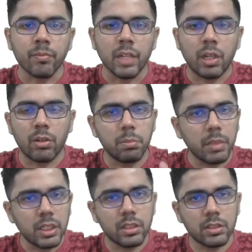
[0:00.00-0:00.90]
Now,
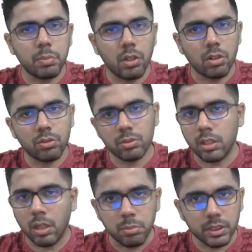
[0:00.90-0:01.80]
remainders belong to the
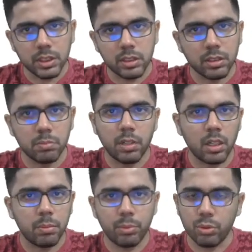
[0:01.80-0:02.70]
number system
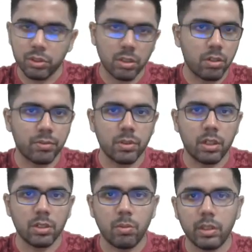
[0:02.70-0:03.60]
portion of
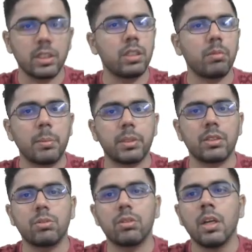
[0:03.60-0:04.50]
quantitative
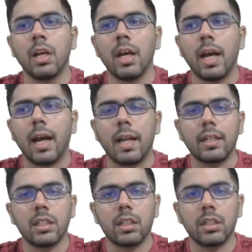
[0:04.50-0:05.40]
aptitude.
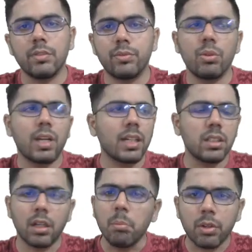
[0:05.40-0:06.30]
And if you look at the
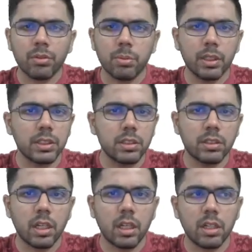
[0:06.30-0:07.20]
number of questions,
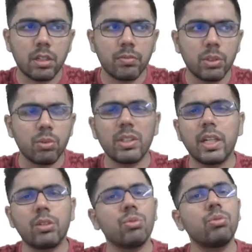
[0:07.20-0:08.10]
we don't
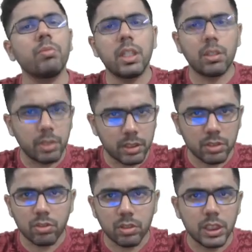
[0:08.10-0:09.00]
get too many
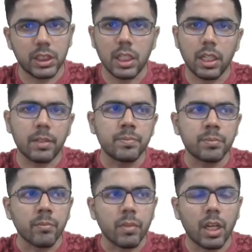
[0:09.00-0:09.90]
questions on this area,
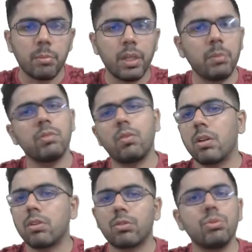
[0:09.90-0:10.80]
maybe
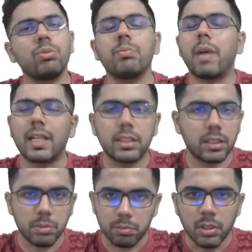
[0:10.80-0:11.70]
one or two
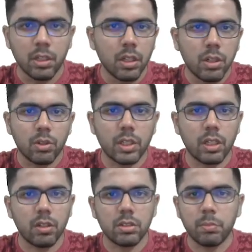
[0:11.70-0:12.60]
maximum. Okay,
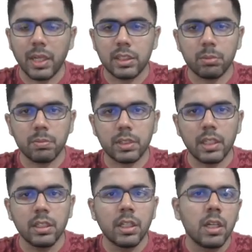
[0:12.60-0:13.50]
on the maximum side.